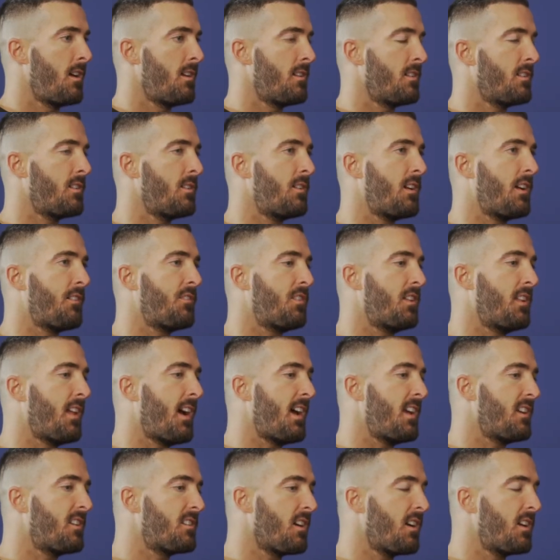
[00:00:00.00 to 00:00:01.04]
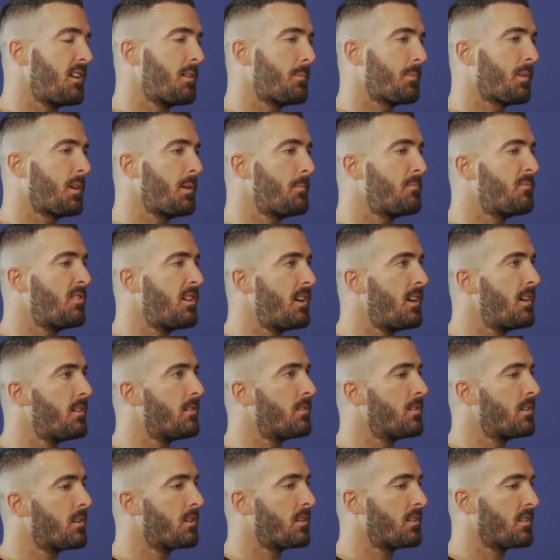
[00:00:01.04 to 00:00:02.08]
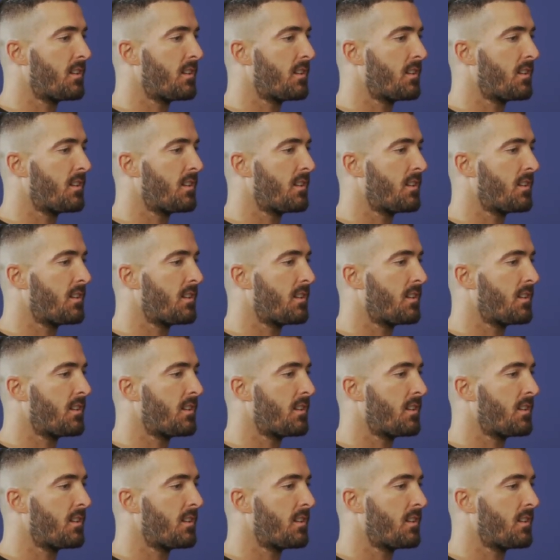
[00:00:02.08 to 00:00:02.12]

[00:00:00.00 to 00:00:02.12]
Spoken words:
Soon after that, it started to become real.